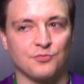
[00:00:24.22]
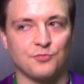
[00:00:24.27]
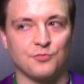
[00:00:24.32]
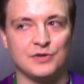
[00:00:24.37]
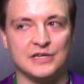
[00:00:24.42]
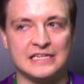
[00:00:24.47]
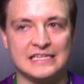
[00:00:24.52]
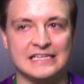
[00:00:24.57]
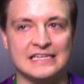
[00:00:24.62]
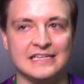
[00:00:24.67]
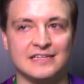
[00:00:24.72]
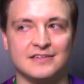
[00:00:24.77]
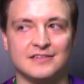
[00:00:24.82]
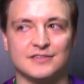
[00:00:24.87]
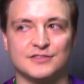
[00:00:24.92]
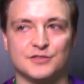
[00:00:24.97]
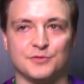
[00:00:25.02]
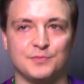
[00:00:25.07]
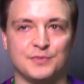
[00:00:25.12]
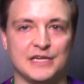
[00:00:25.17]
we need
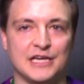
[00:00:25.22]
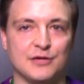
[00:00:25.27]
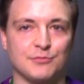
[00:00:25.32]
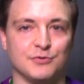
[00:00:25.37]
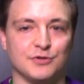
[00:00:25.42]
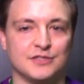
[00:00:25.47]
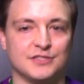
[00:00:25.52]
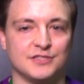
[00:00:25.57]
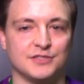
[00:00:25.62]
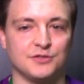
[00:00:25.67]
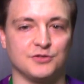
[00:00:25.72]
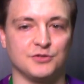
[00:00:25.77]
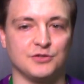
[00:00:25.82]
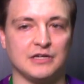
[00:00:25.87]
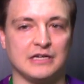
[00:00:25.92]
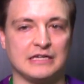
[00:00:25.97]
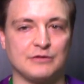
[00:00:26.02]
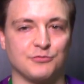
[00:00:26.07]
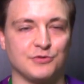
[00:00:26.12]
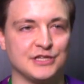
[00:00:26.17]
to be able to
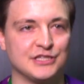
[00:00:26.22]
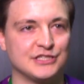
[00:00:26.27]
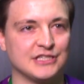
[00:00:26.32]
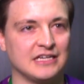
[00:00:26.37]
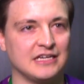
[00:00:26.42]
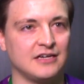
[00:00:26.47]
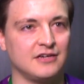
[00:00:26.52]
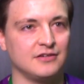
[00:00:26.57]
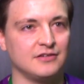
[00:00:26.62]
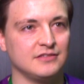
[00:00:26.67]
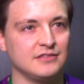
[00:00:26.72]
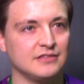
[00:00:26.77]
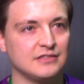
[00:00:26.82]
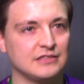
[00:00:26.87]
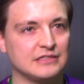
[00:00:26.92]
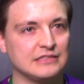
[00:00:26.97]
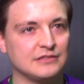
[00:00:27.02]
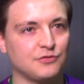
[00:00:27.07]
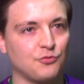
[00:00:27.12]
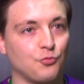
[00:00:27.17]
reach out
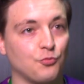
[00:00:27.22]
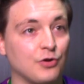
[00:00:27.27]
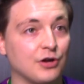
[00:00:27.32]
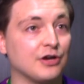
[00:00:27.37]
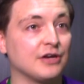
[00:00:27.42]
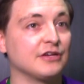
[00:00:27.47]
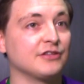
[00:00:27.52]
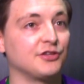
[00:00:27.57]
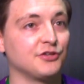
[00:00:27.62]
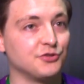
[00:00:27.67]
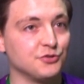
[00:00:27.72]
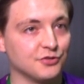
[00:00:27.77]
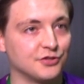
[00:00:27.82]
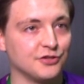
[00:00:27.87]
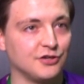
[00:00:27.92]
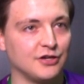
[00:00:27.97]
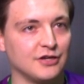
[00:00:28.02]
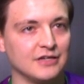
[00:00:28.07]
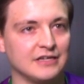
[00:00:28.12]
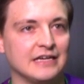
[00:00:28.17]
where the youth
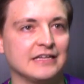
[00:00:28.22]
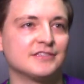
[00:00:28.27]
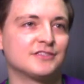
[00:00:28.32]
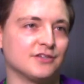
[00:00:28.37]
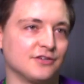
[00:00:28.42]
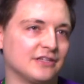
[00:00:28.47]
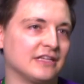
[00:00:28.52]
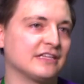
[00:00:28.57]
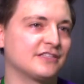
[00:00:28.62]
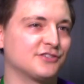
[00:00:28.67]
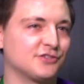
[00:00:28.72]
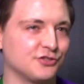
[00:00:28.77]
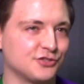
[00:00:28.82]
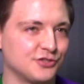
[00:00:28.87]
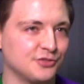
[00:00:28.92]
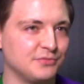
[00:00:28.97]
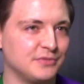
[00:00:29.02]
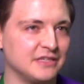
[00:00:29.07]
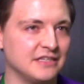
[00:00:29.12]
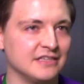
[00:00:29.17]
are, and so that's
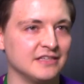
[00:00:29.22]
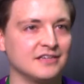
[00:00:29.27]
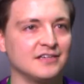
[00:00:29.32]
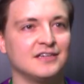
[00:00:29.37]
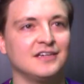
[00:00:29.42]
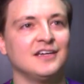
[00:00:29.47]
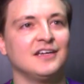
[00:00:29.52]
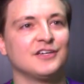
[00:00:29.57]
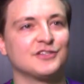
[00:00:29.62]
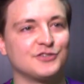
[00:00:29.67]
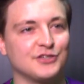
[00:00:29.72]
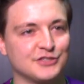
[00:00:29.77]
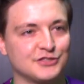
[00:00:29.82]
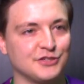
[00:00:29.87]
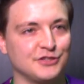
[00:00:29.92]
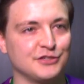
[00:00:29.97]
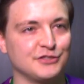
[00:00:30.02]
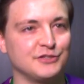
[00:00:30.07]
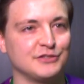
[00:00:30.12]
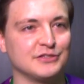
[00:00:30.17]
social media. So I
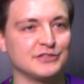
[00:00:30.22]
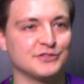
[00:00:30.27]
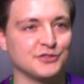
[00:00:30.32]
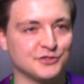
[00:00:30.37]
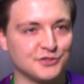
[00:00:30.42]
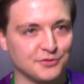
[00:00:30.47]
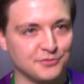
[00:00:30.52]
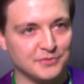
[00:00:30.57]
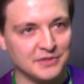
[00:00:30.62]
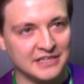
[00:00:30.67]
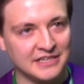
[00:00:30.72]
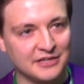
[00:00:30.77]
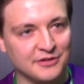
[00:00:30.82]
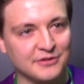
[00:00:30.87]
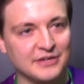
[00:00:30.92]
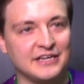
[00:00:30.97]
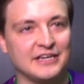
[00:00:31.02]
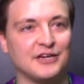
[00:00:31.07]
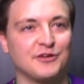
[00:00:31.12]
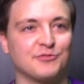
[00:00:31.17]
started doing social media.
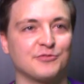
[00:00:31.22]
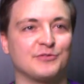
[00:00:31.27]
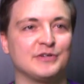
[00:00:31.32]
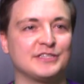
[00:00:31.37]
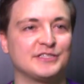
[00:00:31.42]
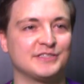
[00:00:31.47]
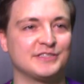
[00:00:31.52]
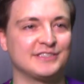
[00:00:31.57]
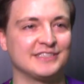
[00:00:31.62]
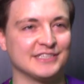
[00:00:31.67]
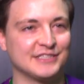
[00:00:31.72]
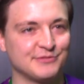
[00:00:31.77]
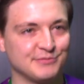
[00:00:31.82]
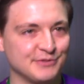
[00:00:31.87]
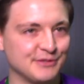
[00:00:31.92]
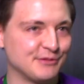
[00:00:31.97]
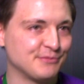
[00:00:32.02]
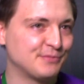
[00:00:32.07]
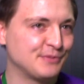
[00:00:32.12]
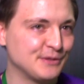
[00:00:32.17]
Right now we reach 6
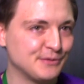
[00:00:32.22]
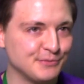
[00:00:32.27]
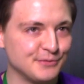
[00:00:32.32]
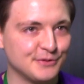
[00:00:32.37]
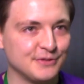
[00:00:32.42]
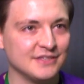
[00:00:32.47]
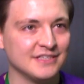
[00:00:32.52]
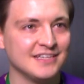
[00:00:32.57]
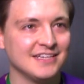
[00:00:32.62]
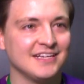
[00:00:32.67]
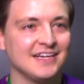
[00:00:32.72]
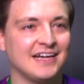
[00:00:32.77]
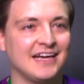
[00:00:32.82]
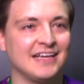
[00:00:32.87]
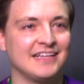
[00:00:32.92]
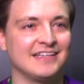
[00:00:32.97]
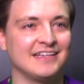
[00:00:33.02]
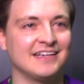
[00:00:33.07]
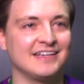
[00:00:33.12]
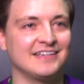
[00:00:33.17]
million people
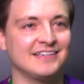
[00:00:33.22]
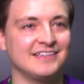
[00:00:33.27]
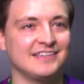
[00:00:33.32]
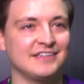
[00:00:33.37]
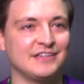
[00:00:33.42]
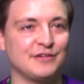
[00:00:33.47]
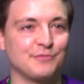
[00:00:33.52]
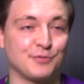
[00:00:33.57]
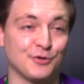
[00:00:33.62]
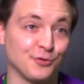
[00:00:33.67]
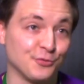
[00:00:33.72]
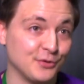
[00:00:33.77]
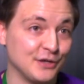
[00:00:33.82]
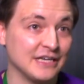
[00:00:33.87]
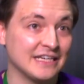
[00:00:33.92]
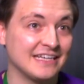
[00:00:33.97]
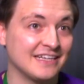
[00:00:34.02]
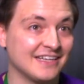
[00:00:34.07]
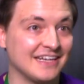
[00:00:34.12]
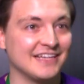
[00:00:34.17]
and then per
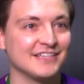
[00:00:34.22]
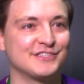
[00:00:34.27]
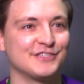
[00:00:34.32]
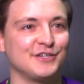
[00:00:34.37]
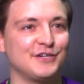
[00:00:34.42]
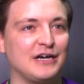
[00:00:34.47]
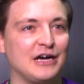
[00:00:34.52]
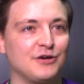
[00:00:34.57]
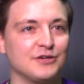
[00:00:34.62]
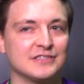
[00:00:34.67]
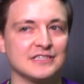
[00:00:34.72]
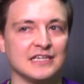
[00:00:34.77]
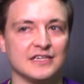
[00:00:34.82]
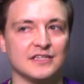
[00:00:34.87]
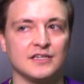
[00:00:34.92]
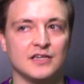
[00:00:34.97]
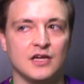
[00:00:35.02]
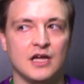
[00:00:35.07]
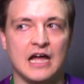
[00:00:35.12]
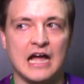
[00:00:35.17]
week, and so I was like,